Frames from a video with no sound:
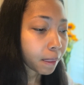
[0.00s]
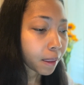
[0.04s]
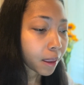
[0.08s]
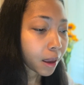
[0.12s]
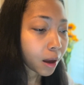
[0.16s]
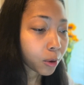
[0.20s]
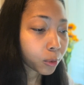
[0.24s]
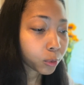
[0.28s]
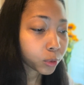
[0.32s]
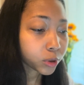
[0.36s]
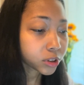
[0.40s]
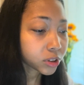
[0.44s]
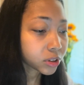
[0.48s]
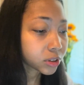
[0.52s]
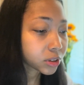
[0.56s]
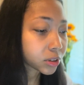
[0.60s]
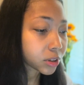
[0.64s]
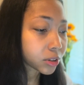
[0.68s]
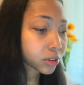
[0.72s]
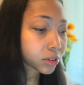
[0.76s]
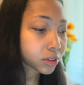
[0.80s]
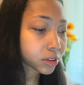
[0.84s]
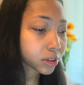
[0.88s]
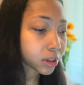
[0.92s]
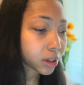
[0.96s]
I wish
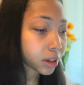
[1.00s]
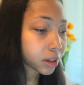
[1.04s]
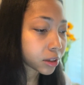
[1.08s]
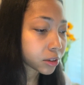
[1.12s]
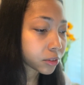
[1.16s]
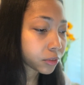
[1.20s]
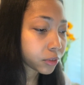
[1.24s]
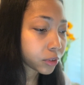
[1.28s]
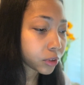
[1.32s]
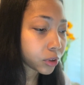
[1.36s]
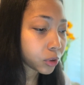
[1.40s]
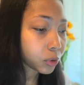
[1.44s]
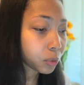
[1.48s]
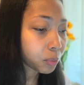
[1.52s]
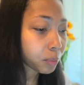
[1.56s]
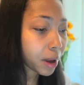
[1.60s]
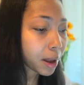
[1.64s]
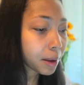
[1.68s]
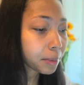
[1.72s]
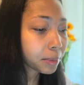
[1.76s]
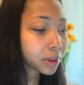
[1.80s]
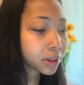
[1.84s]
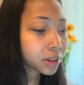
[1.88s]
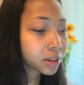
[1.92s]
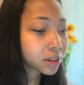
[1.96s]
those things for you.
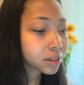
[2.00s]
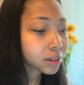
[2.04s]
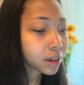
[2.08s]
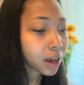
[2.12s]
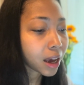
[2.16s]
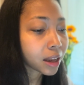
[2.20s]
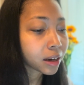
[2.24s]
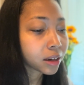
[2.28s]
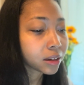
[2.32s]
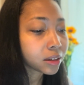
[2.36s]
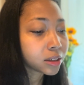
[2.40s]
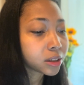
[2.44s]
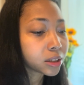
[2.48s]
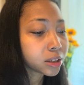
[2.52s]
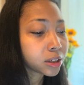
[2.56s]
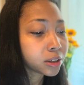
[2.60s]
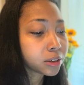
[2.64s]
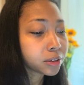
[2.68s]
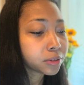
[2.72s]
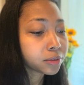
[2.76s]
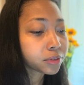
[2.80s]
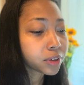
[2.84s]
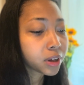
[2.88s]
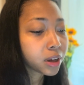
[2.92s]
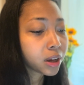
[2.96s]
Maybe this kind of
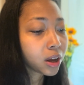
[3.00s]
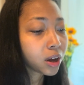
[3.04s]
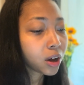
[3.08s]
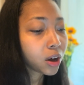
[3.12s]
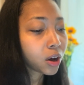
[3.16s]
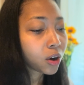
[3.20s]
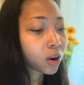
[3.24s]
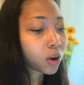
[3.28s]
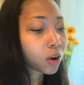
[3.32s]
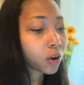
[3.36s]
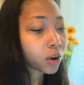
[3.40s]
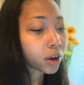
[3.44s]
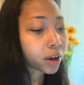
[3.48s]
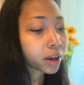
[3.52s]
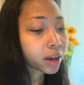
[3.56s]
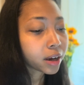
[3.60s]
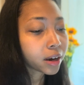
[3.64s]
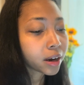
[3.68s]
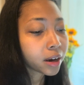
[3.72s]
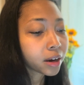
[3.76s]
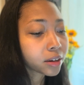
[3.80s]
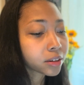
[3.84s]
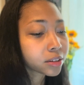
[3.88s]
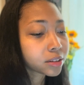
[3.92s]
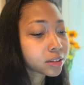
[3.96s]
love or
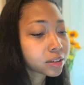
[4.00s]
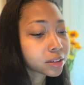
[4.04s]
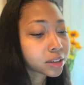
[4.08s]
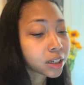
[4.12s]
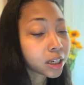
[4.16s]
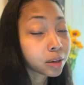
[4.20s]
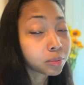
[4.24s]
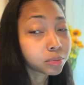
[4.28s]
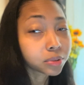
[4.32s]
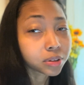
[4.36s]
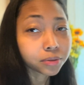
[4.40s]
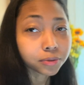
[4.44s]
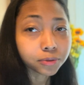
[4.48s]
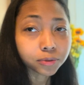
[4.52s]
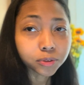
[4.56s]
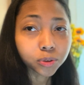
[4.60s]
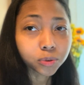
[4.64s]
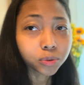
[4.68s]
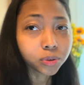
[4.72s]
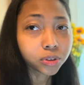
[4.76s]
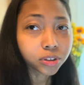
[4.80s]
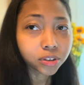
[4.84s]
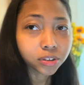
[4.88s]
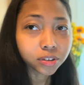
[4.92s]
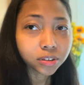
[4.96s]
care seems
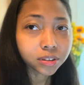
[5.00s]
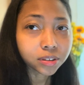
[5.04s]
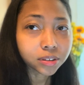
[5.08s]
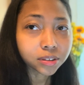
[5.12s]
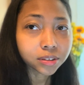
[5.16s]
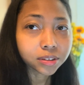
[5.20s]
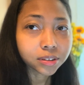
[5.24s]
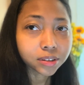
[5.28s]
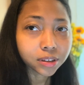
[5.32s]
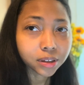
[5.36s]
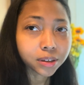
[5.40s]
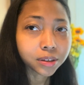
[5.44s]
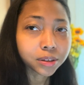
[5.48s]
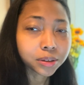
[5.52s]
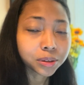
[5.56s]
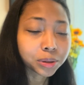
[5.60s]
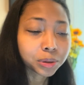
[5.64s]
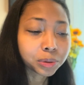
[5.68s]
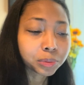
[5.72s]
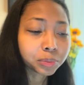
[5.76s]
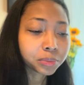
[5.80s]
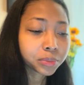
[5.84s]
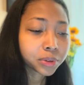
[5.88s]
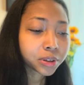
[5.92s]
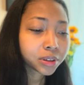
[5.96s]
foolish to
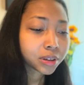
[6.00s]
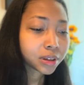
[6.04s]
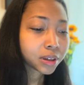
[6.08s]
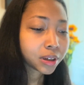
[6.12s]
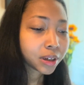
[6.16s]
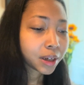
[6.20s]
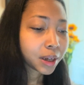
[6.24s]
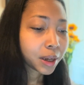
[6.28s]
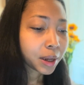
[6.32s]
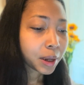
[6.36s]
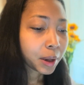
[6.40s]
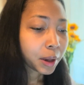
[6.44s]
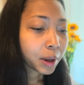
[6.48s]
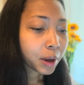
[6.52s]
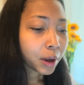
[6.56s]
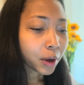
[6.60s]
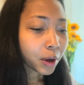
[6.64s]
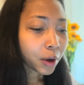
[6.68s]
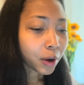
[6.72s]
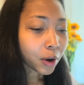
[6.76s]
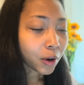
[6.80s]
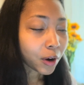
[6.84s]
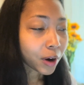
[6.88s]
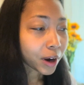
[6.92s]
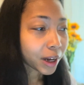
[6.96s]
some
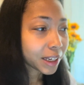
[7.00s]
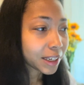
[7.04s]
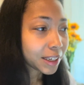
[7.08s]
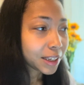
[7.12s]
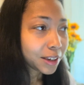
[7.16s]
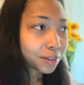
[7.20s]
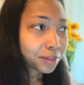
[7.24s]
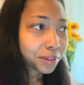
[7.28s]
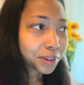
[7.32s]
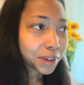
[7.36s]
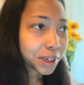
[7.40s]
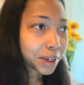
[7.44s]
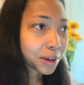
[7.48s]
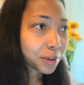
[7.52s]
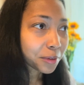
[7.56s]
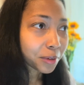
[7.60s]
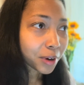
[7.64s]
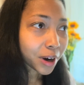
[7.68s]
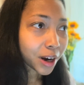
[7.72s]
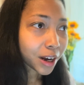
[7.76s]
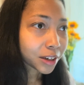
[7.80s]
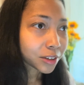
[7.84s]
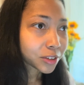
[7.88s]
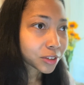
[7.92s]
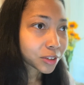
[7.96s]
or even
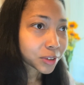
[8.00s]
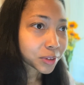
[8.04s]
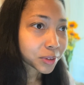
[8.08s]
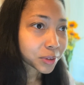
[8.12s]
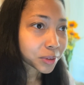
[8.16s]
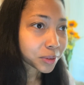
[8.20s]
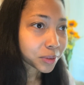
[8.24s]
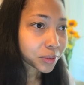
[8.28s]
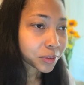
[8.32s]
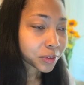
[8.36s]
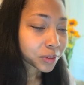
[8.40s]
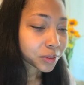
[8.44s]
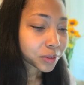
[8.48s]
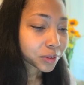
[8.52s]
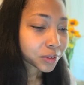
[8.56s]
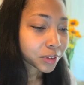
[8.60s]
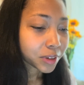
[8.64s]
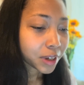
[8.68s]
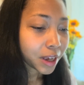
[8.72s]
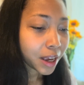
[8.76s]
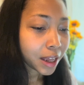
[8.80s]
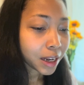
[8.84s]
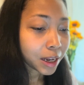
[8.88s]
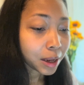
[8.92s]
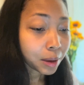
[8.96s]
irrational.
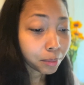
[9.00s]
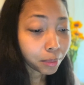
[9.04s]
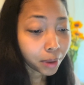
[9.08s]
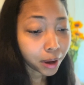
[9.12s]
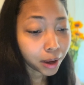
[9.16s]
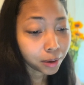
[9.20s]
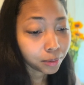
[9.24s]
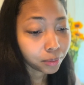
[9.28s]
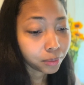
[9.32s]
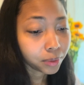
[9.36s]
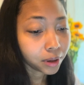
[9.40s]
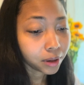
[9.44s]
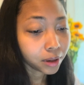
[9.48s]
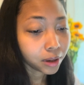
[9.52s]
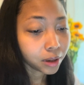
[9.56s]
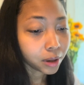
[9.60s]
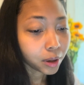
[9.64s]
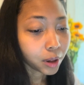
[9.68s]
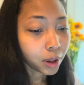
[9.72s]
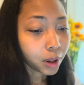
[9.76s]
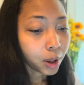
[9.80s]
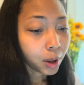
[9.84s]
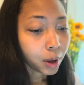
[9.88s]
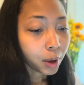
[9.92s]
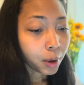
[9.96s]
And it might be.
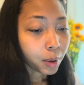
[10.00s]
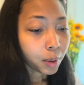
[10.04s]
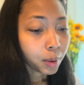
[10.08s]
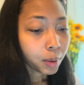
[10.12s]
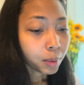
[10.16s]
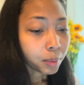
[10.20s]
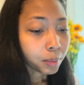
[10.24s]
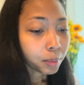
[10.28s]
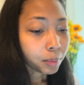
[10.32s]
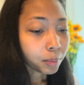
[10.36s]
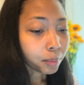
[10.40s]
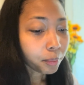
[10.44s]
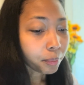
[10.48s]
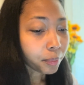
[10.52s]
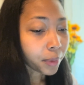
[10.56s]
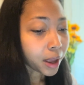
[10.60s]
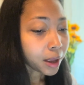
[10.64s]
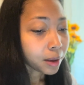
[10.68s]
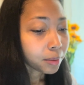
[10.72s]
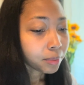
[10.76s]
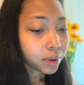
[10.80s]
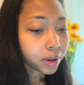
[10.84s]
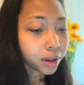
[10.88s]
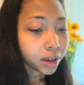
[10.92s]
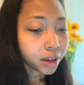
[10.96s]

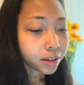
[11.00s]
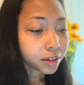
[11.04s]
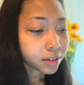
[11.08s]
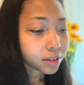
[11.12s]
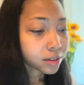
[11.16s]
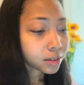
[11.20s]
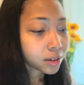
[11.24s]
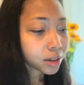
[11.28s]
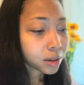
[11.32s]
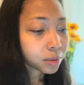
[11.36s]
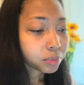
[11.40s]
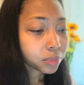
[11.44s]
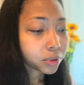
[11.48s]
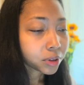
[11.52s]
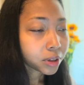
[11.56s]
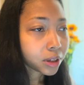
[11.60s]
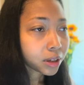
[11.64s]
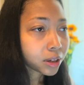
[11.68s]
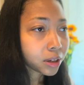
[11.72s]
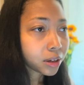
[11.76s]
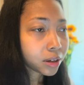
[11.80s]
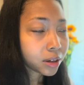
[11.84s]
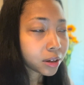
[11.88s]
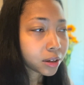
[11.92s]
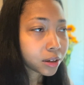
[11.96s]
Maybe it's
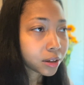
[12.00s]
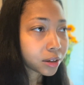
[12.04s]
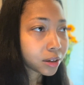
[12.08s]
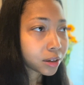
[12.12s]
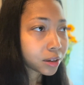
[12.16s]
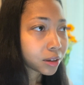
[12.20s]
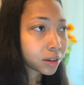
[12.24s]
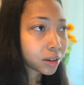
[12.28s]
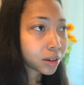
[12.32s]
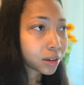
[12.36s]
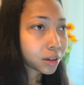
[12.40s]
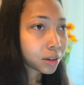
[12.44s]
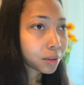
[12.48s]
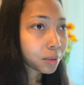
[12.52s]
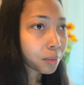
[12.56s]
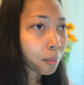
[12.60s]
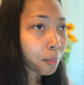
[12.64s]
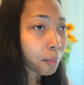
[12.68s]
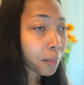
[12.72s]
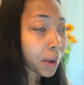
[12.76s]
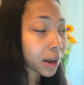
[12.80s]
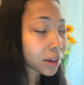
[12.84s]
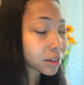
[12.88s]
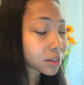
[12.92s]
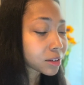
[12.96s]
simply
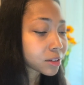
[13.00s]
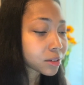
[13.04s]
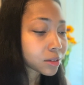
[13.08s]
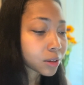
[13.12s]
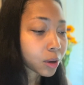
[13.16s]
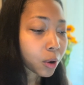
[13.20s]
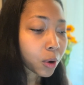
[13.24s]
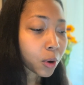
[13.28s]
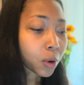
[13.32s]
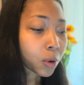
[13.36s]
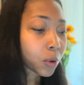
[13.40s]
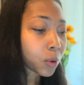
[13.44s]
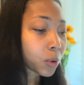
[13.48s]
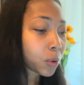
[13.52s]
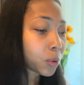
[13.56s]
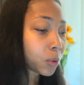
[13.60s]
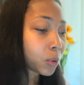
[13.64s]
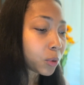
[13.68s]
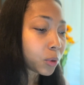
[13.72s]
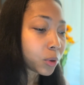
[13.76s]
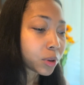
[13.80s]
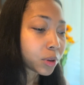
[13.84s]
my soul.